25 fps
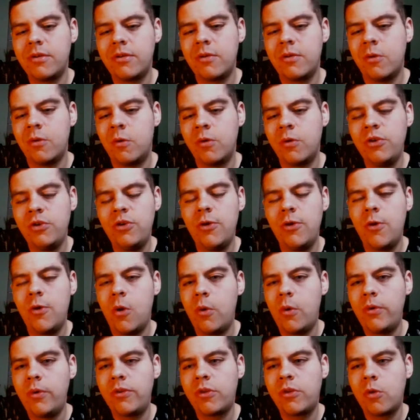or you
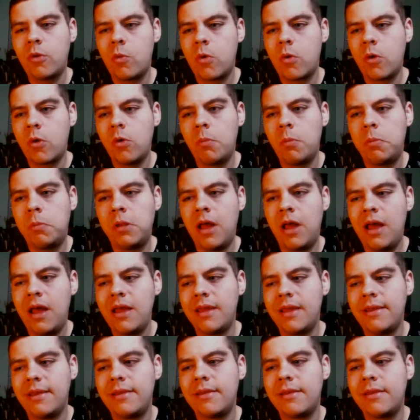go into the world
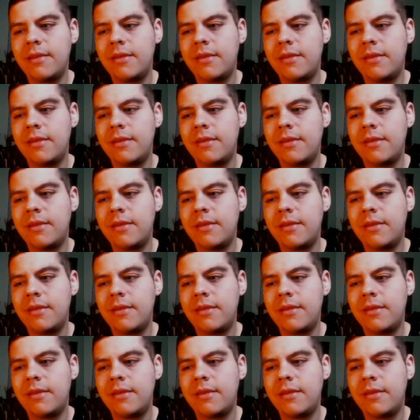blind.